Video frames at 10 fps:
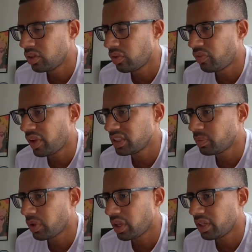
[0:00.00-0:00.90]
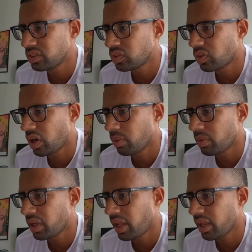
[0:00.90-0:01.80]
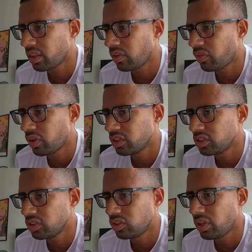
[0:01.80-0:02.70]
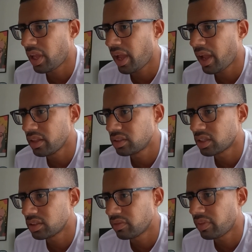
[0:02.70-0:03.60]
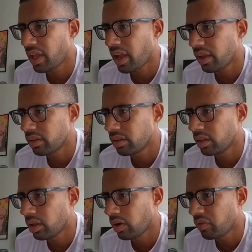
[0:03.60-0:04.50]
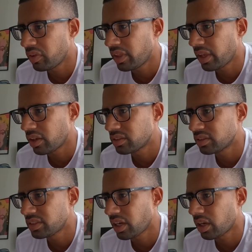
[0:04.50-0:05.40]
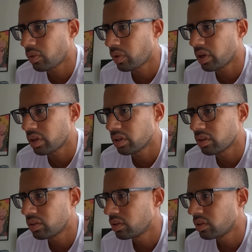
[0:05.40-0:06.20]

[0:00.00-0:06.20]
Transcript: your Facebook and Instagram connected first to do the ads, because if not, everything else is not gonna work.